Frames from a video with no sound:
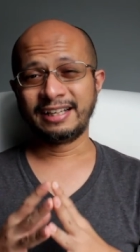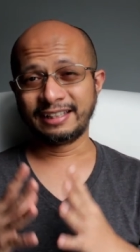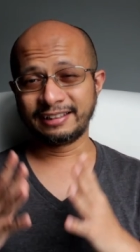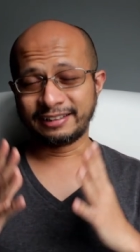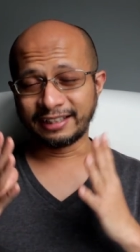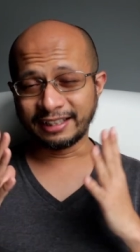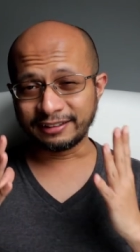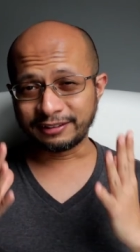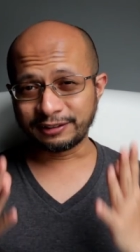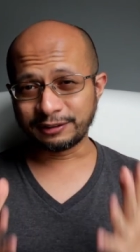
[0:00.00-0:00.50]

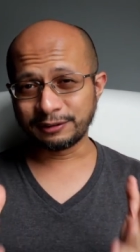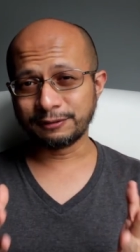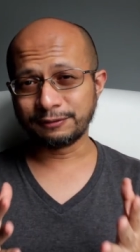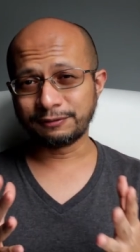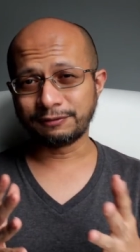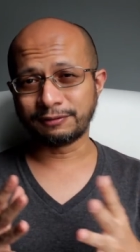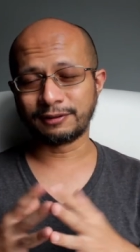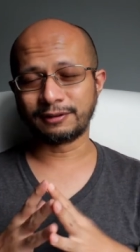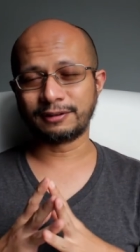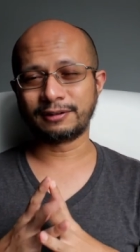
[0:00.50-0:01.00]
Thank you
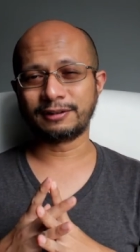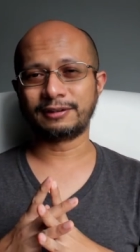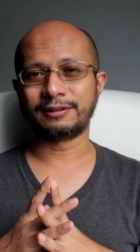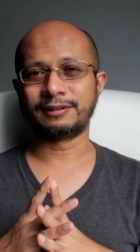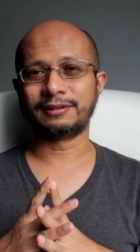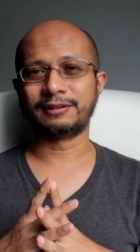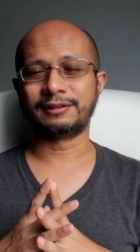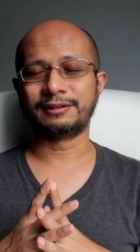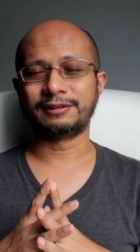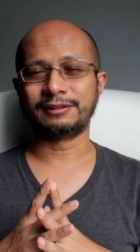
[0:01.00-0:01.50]

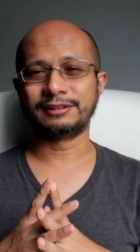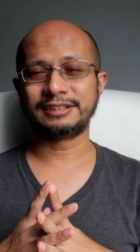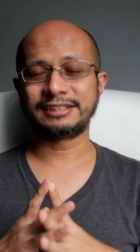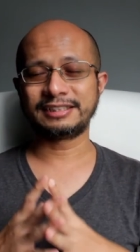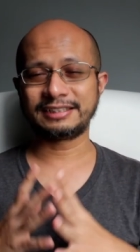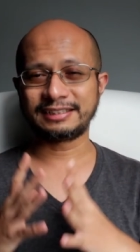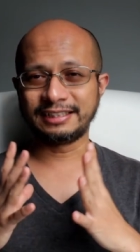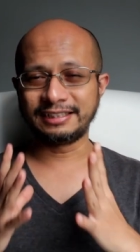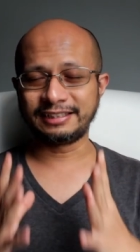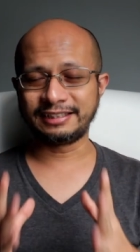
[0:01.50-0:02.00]
for
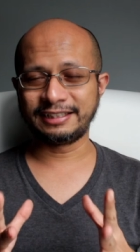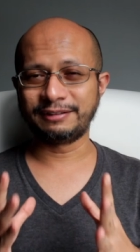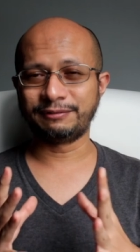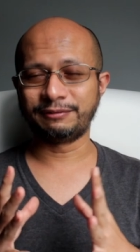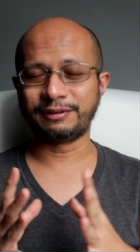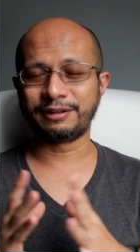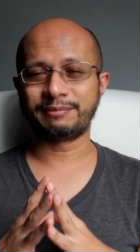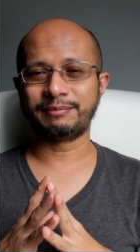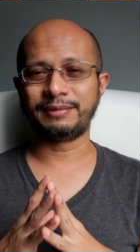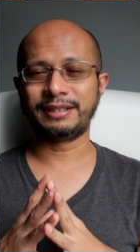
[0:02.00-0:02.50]
sticking
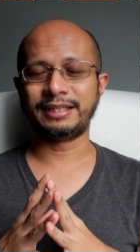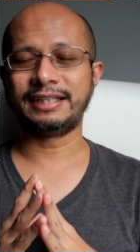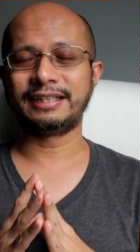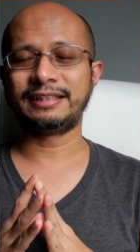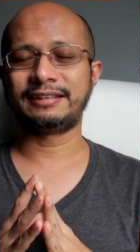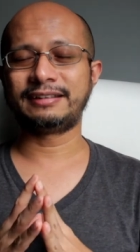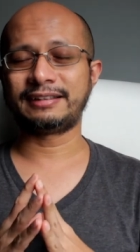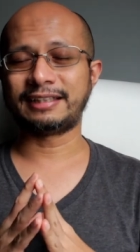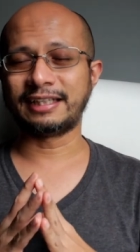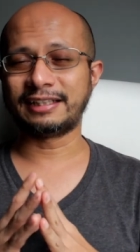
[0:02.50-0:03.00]
with me.
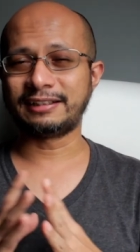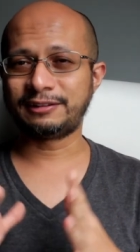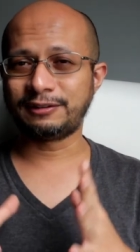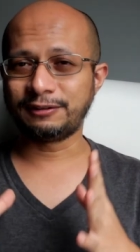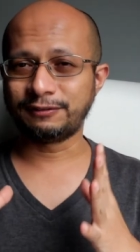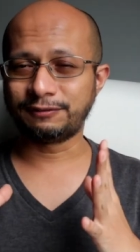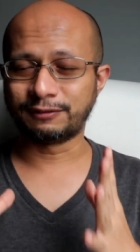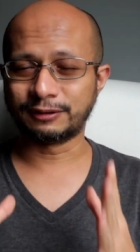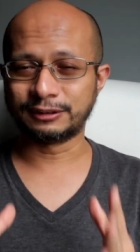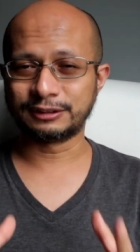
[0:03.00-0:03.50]
Thank
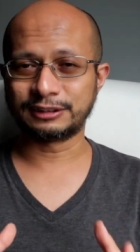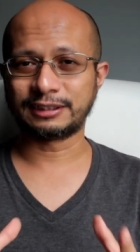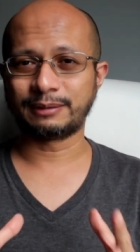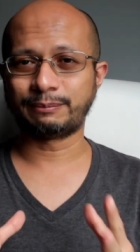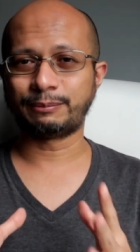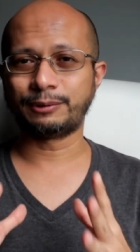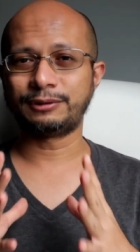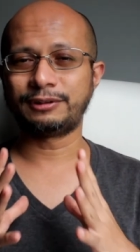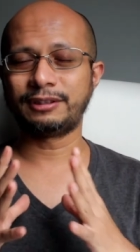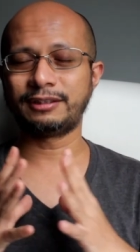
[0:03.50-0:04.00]
you for
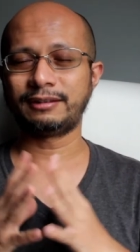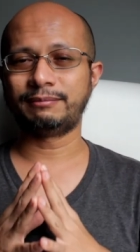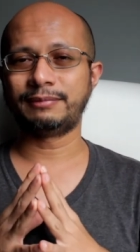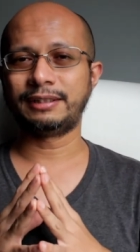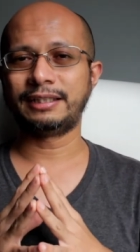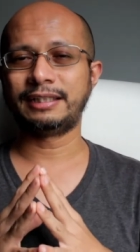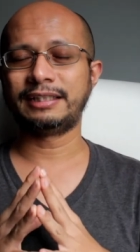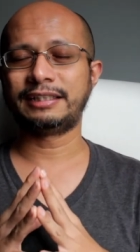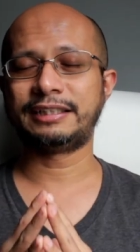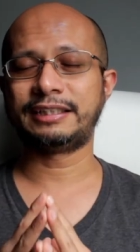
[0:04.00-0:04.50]
supporting
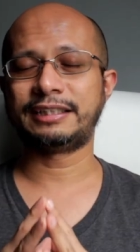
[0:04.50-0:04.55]
me.